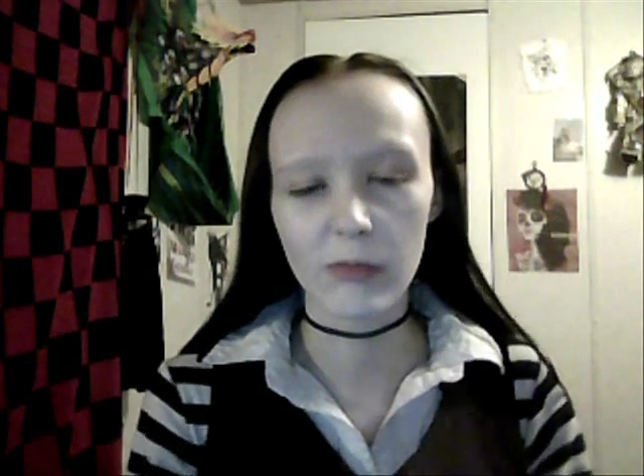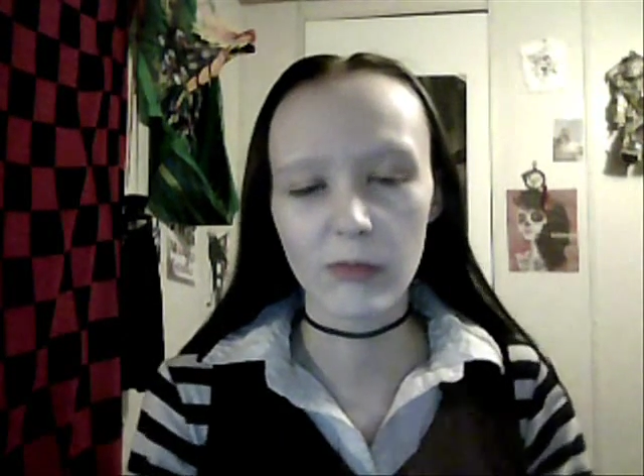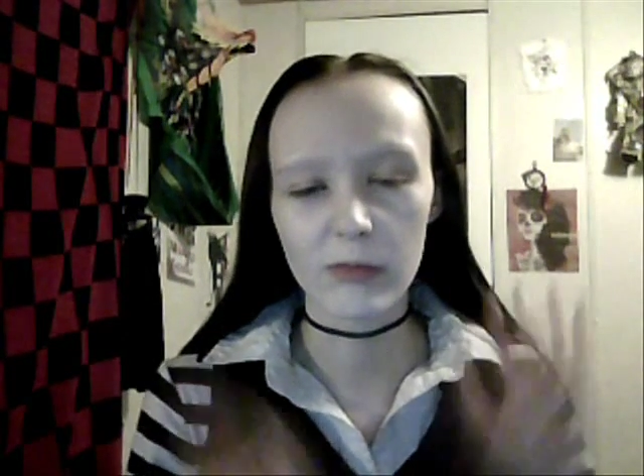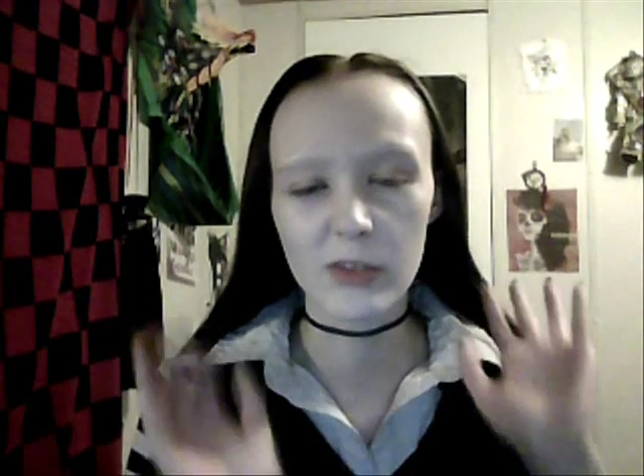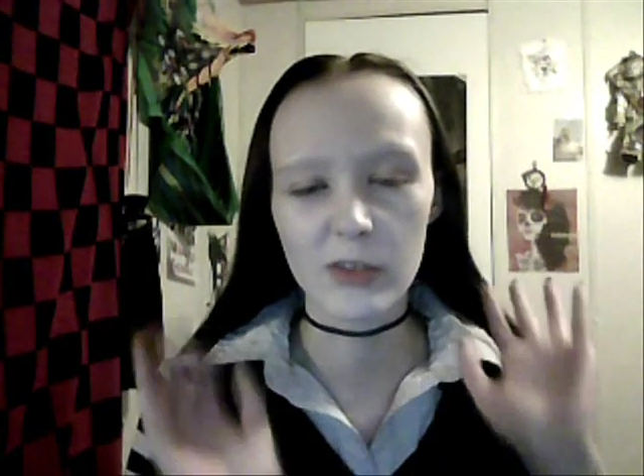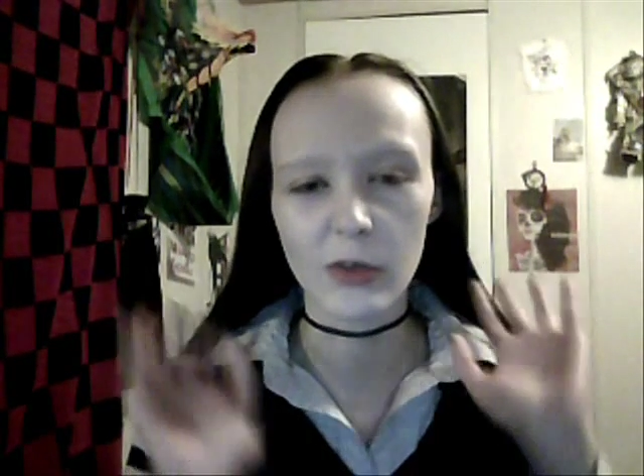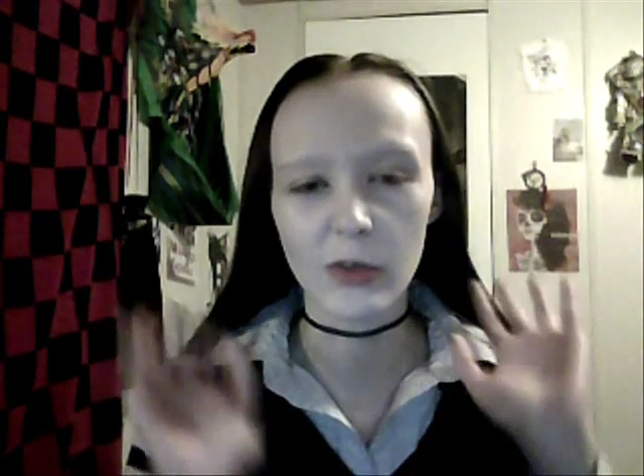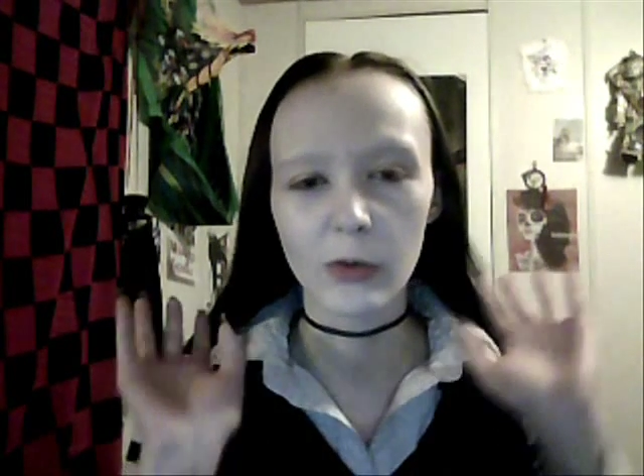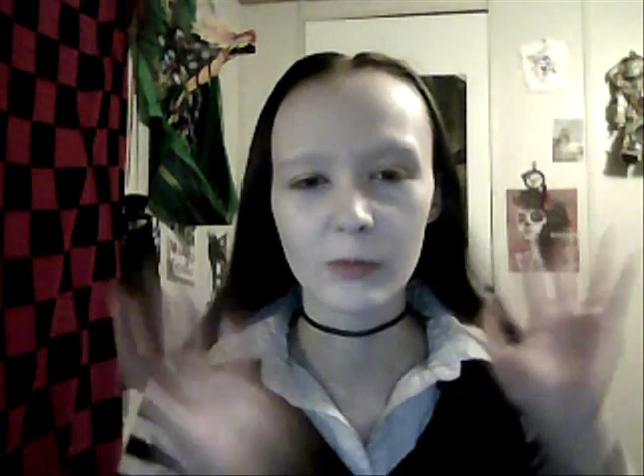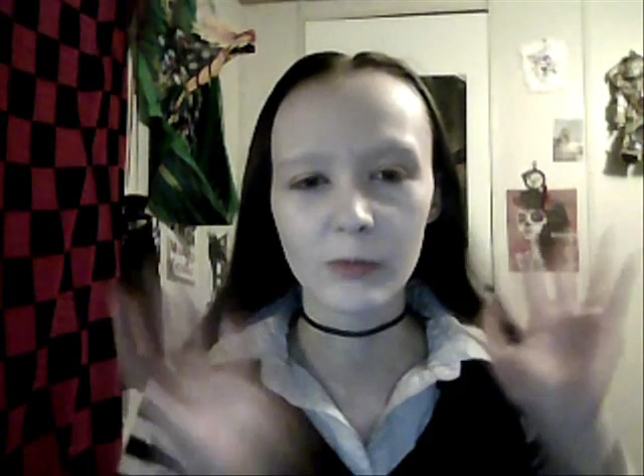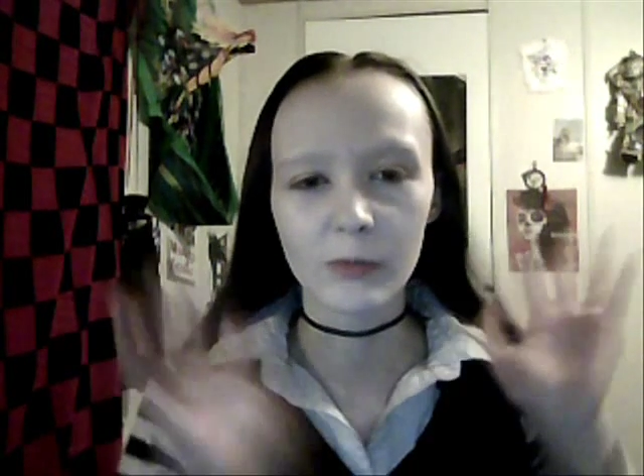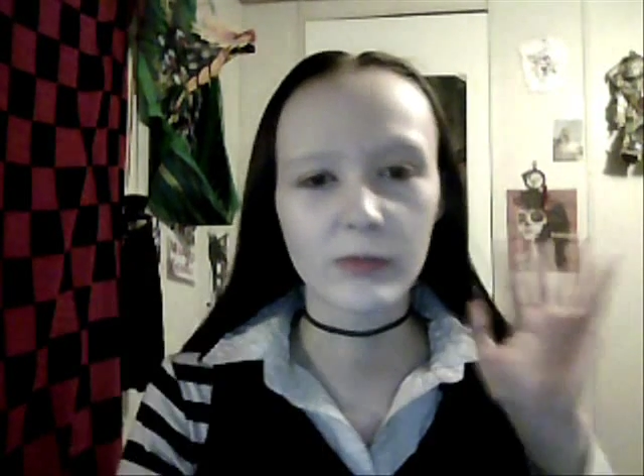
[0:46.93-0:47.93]
So
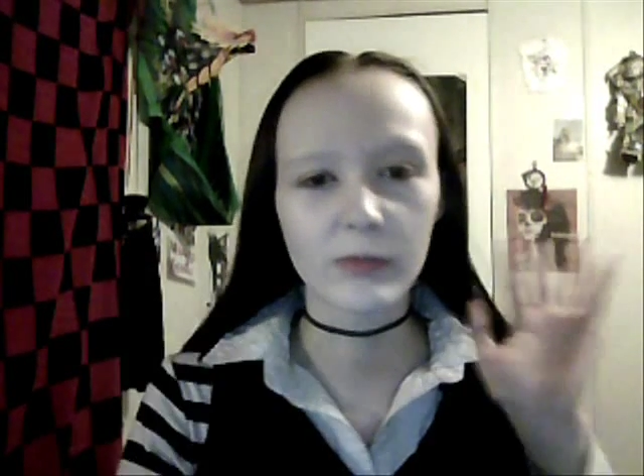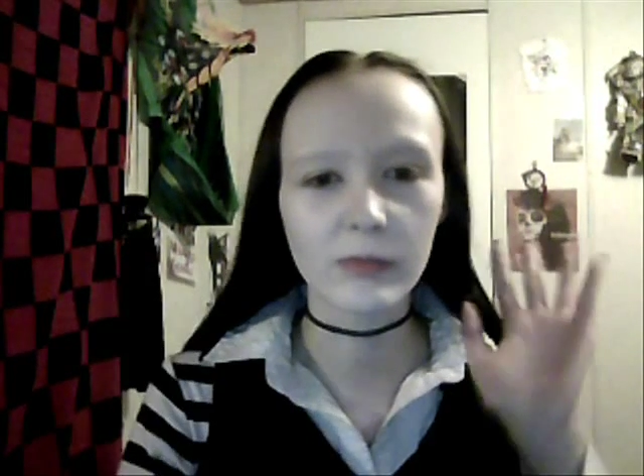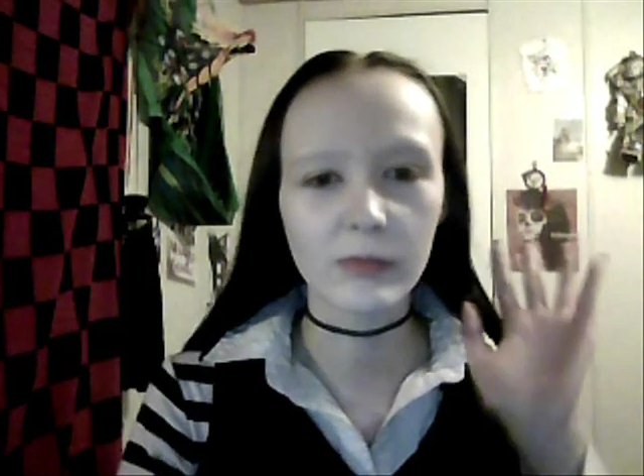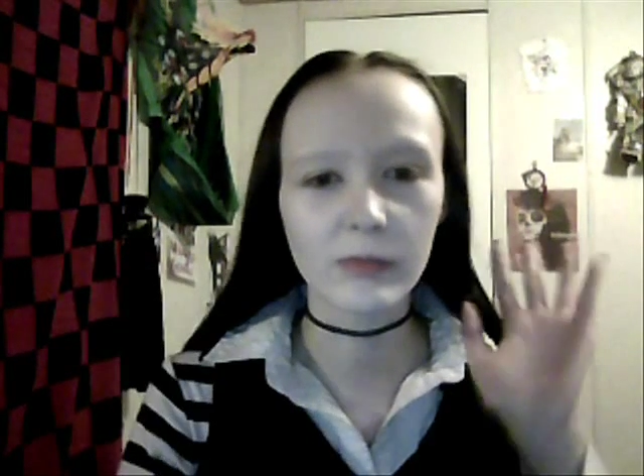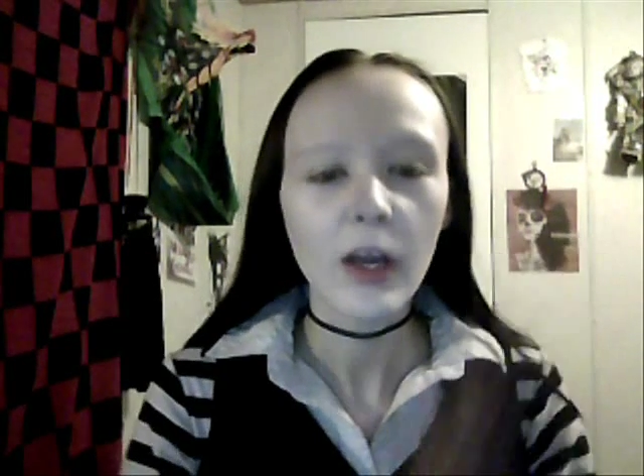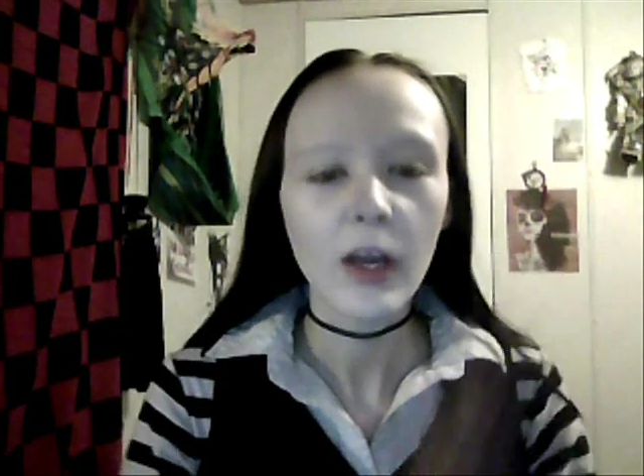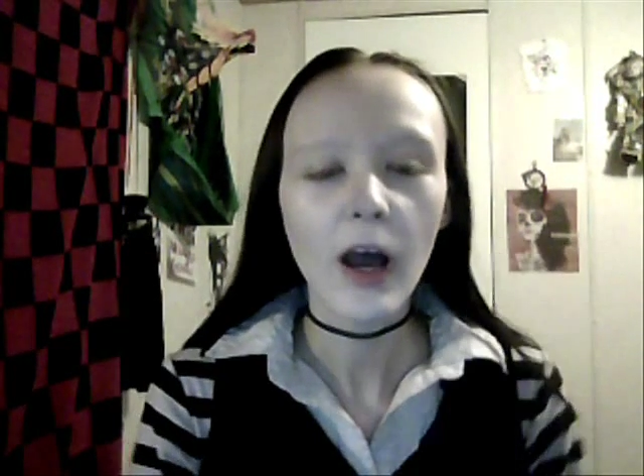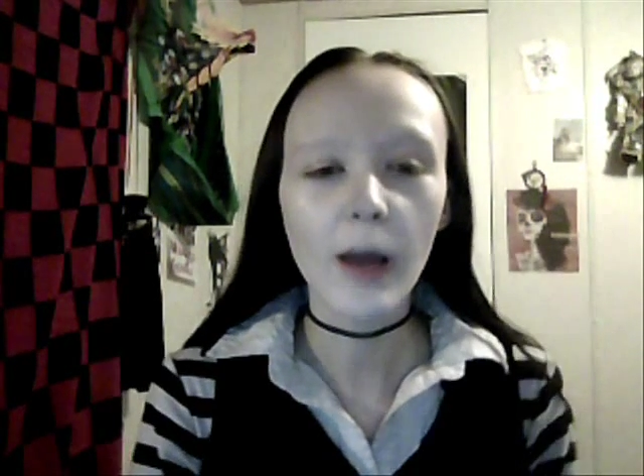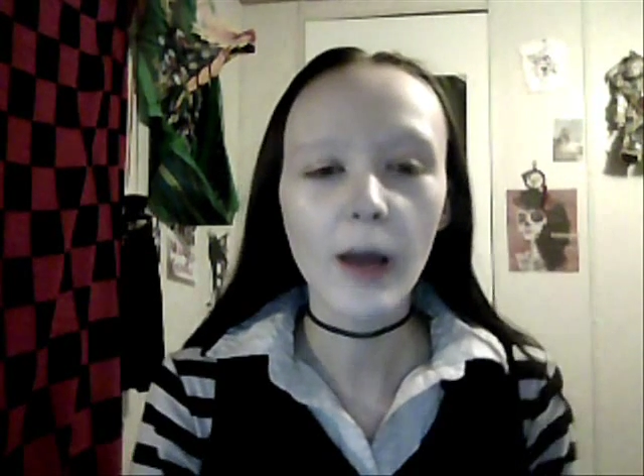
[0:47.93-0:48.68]
I'm